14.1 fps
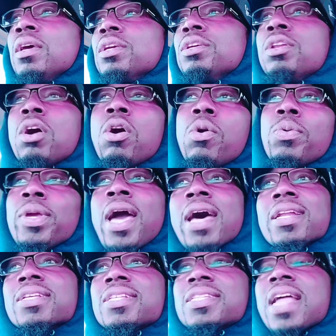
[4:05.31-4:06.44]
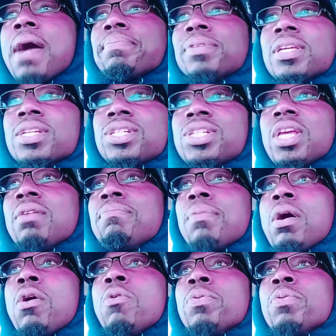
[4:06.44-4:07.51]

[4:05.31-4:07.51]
You know, we gotta stop this shit, bro.